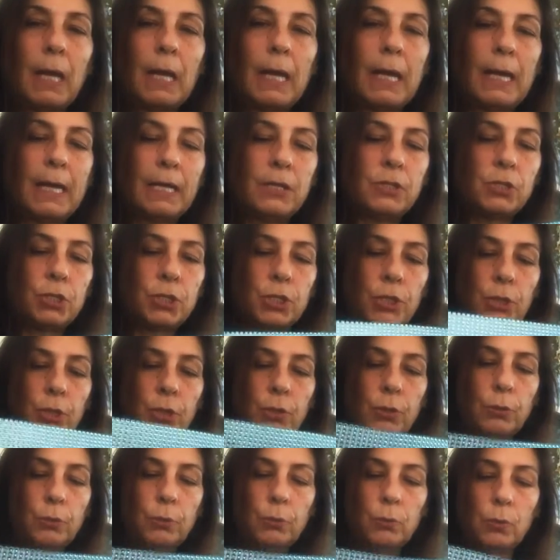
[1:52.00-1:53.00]

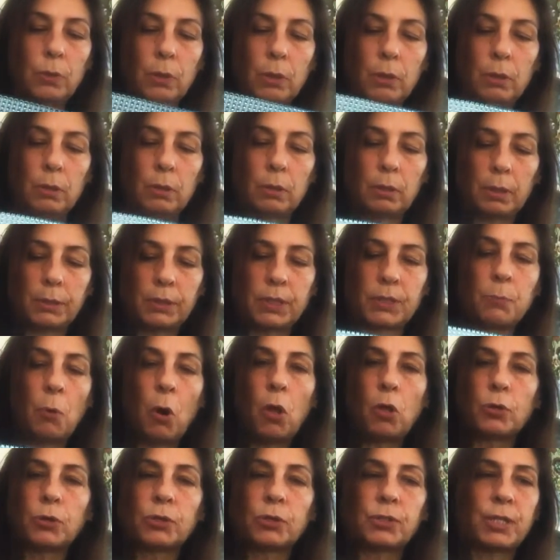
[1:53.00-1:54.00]
into a
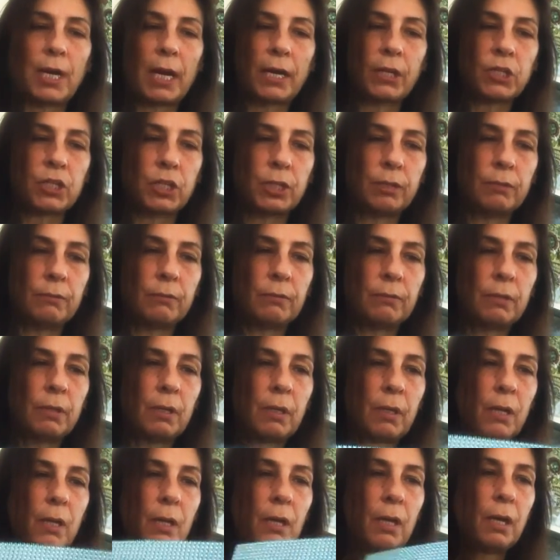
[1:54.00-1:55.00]
smaller section,
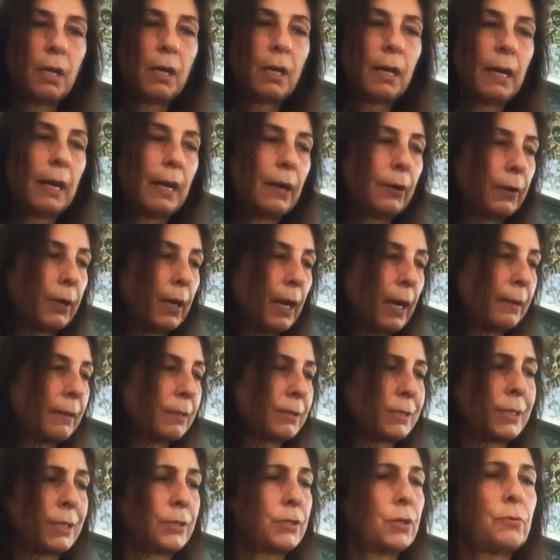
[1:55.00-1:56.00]
okay,
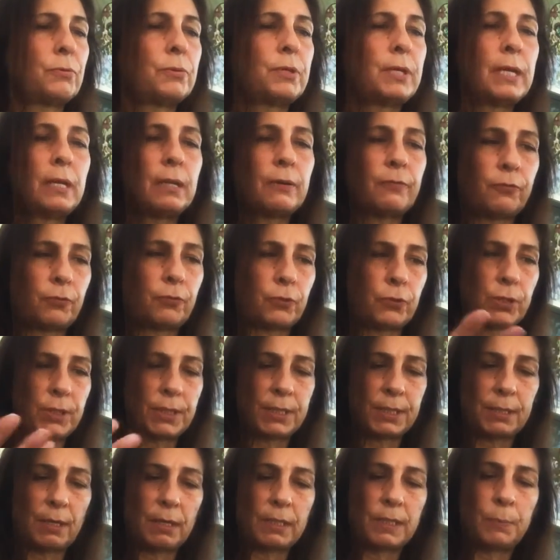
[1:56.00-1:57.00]
because I don't need it for this
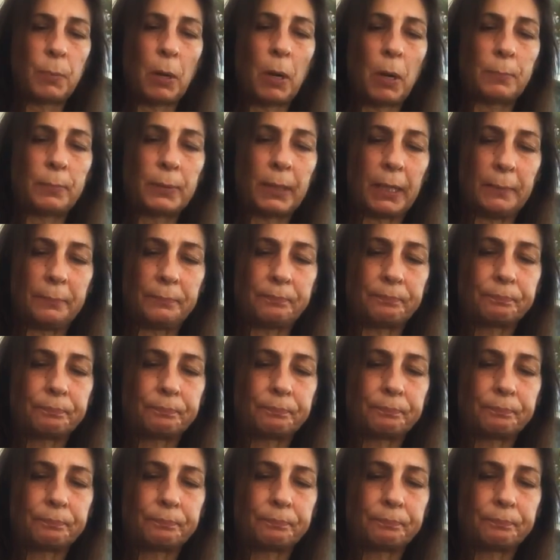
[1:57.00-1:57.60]
size pumpkin.